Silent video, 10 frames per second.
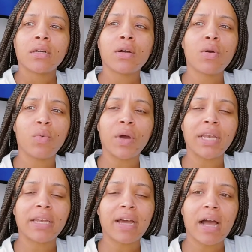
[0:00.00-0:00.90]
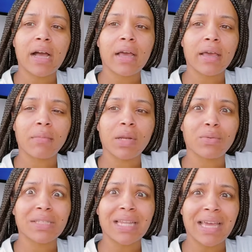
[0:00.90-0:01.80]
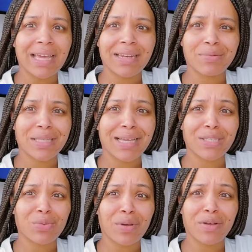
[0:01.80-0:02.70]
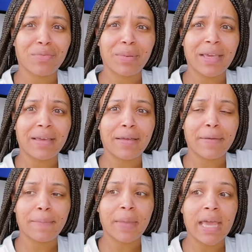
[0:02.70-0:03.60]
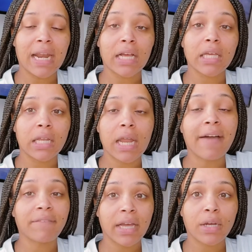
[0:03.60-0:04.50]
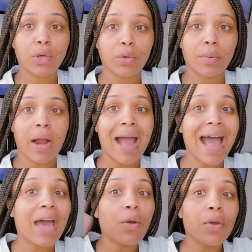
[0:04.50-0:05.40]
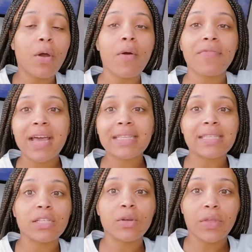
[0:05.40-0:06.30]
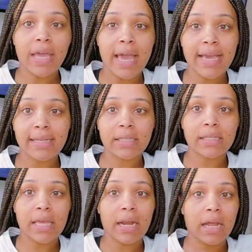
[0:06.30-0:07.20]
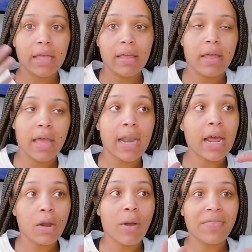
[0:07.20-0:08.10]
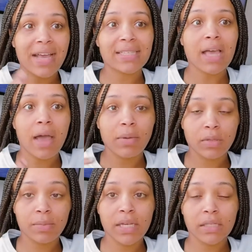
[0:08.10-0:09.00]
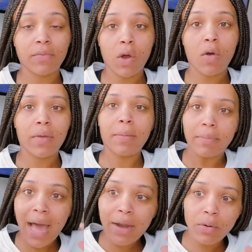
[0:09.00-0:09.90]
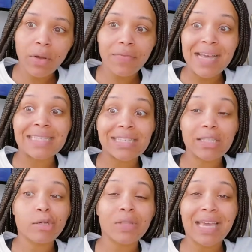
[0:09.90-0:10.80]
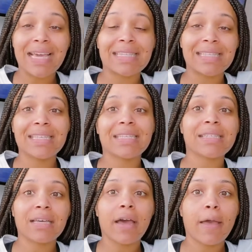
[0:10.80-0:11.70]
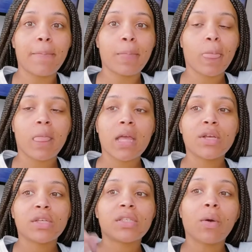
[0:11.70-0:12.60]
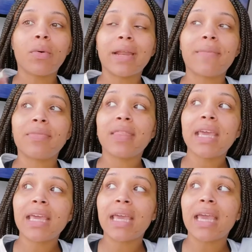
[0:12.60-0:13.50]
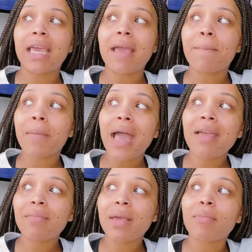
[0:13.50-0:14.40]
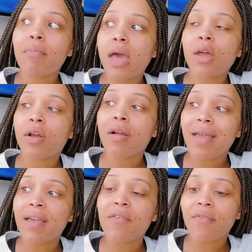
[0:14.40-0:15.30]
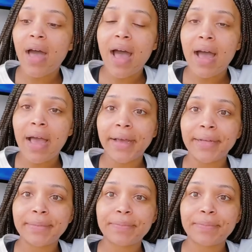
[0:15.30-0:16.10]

one time and it was late. It was like 12 p.m. and I could not find an Uber. I don't know if that's still the case. And I, and I know at that time it was because of COVID, but I don't know if that's still the case this time. So what I'm thinking, it might be better if I